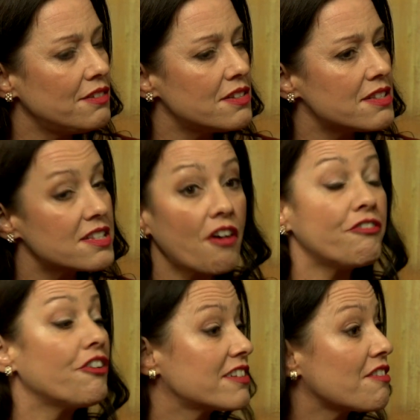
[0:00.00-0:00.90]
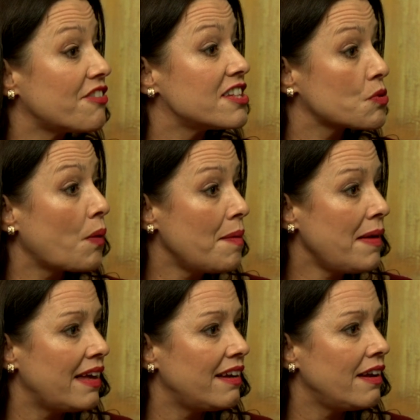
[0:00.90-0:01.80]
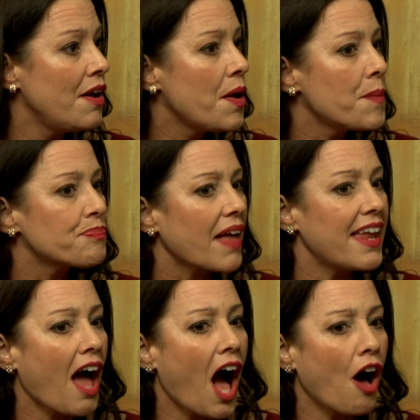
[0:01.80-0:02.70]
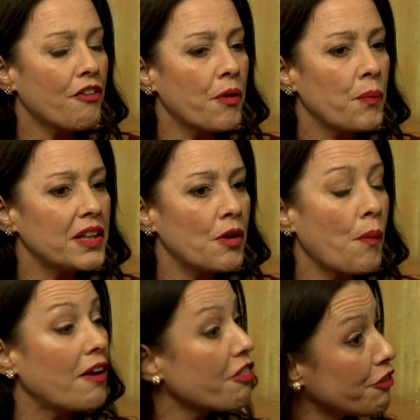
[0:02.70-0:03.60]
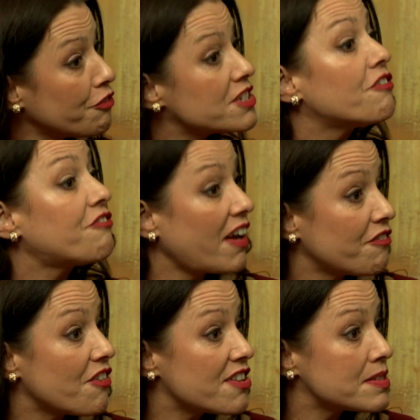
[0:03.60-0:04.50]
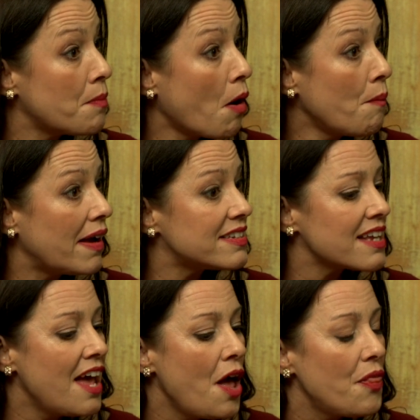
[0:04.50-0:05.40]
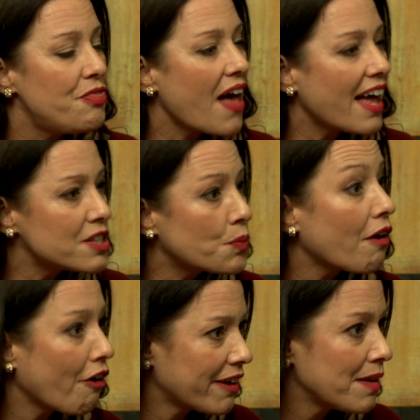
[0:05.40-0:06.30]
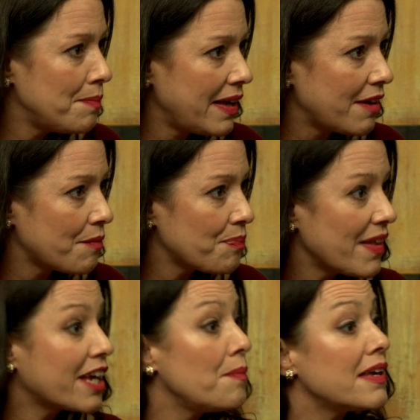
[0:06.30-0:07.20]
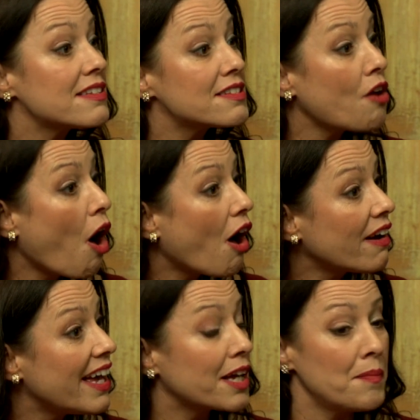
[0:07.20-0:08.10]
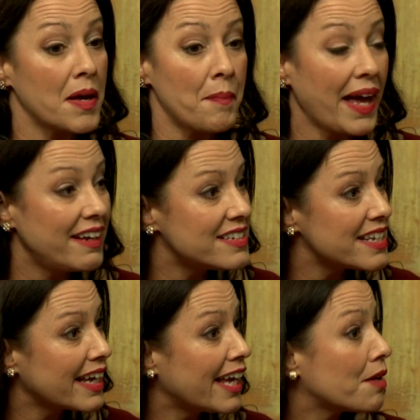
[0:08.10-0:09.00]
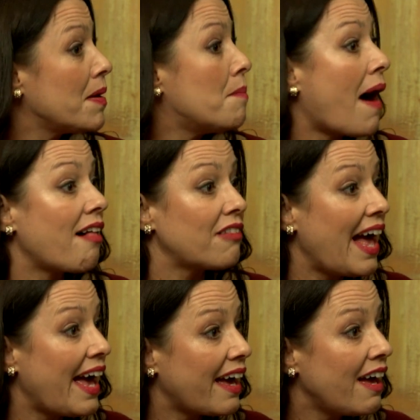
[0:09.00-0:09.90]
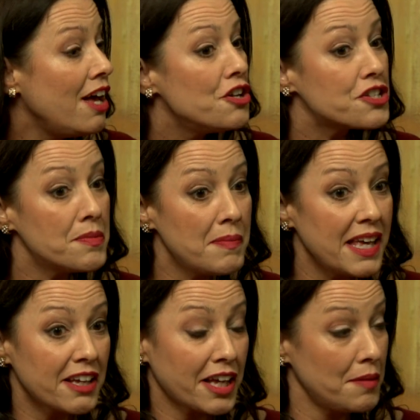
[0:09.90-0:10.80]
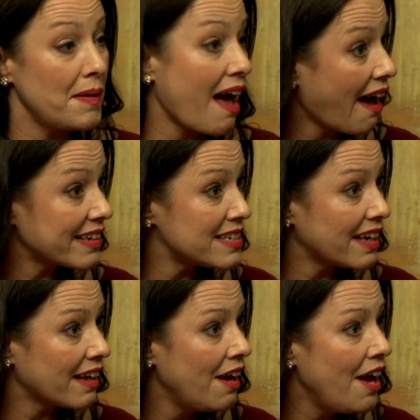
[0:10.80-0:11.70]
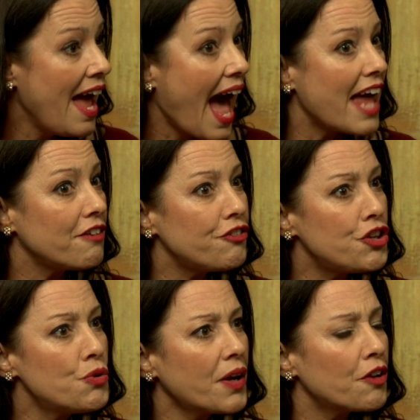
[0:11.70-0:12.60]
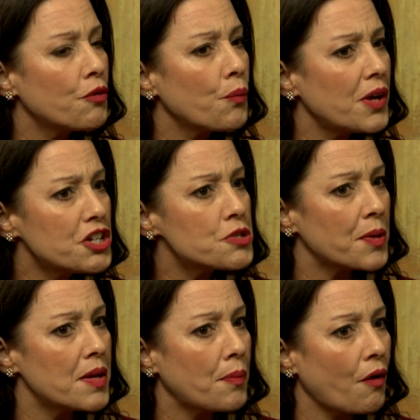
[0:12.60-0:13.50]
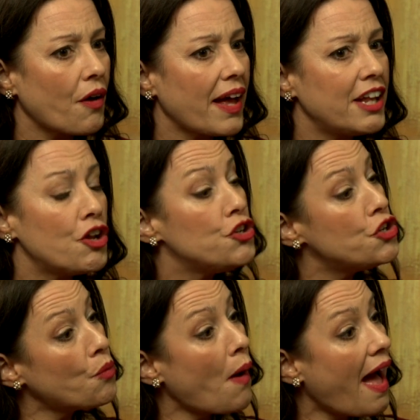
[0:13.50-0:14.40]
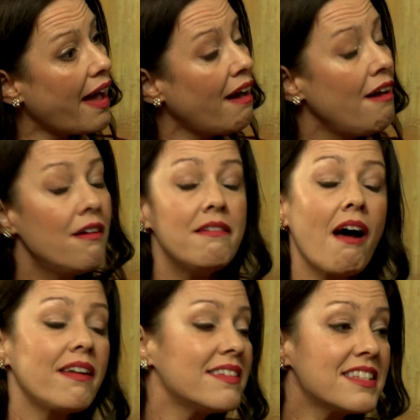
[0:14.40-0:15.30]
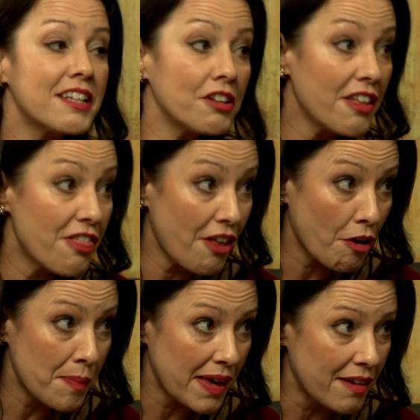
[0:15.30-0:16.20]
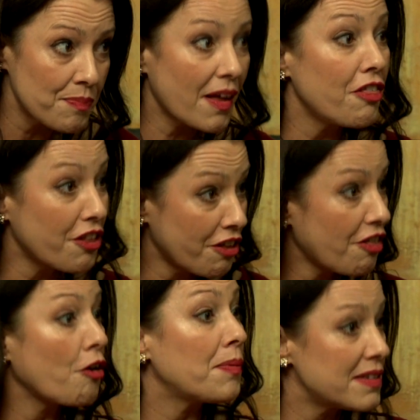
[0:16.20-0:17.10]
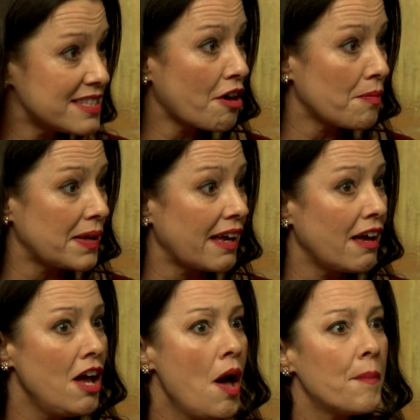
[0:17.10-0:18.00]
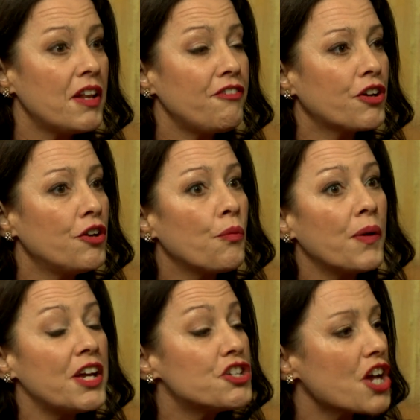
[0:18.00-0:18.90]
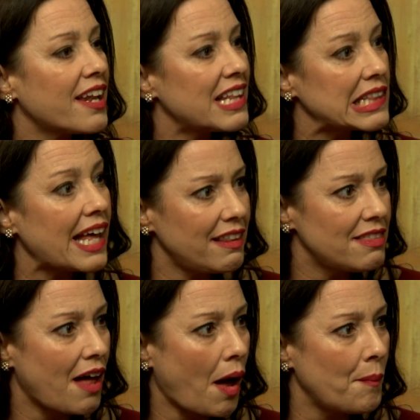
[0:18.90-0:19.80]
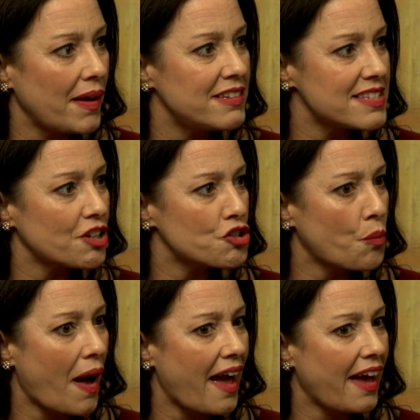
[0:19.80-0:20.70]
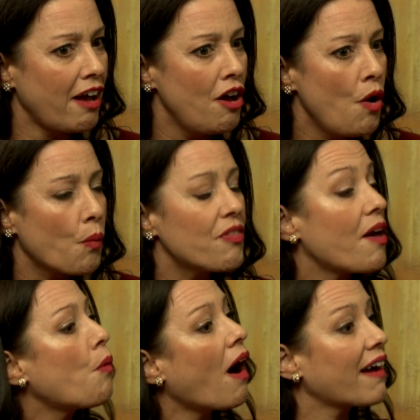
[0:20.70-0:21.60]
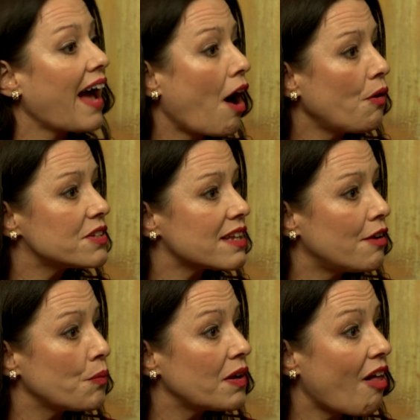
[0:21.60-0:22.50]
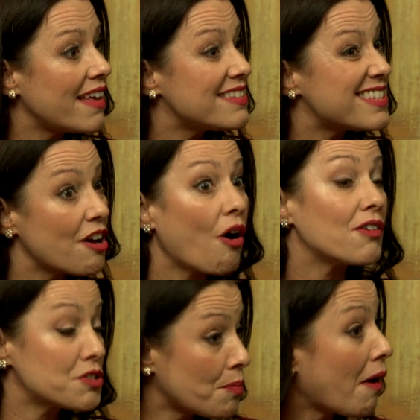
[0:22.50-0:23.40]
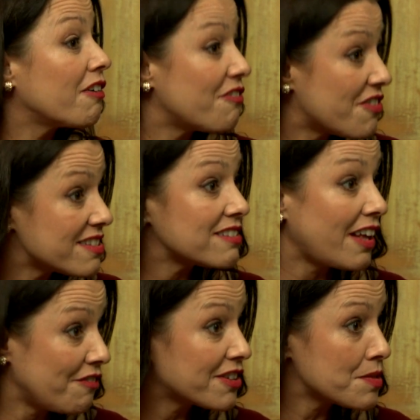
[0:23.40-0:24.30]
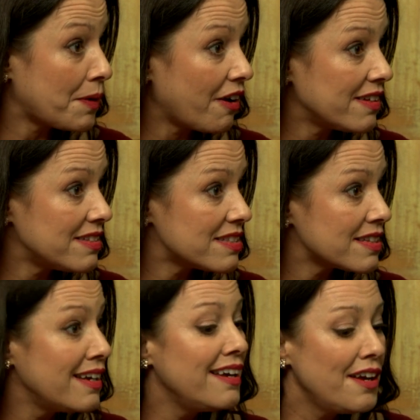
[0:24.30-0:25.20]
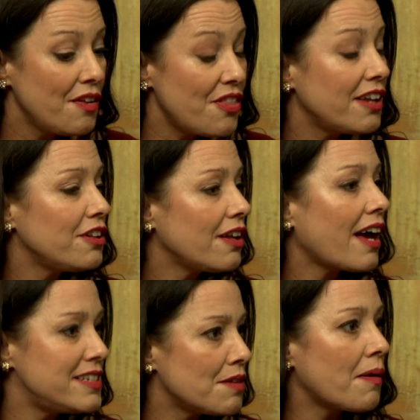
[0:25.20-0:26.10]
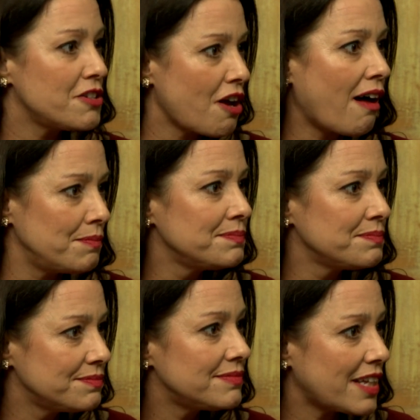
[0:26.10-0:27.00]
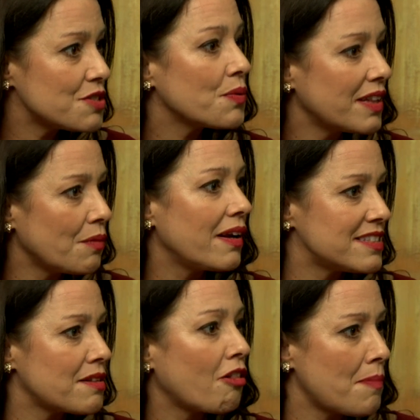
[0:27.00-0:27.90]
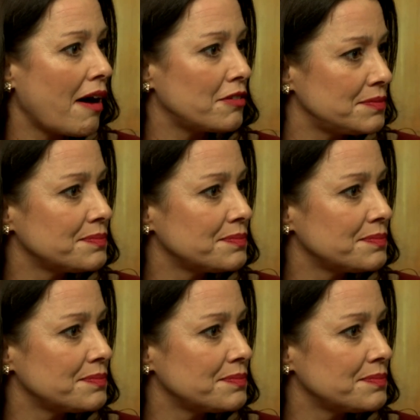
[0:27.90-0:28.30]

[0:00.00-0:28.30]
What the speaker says: sufferings of these women and how they really went through to fight for this moment. That's what art can be. It can be a song, it can be a painting, it can be a ballet. To me, it can be acting. And if you can reach people in a new way, not necessarily therapy, I think therapy is therapy, but if you can reach and enlighten them in such a way where they walk out and realize they're also part of this life experience, then I did my job. That's really what it's all about.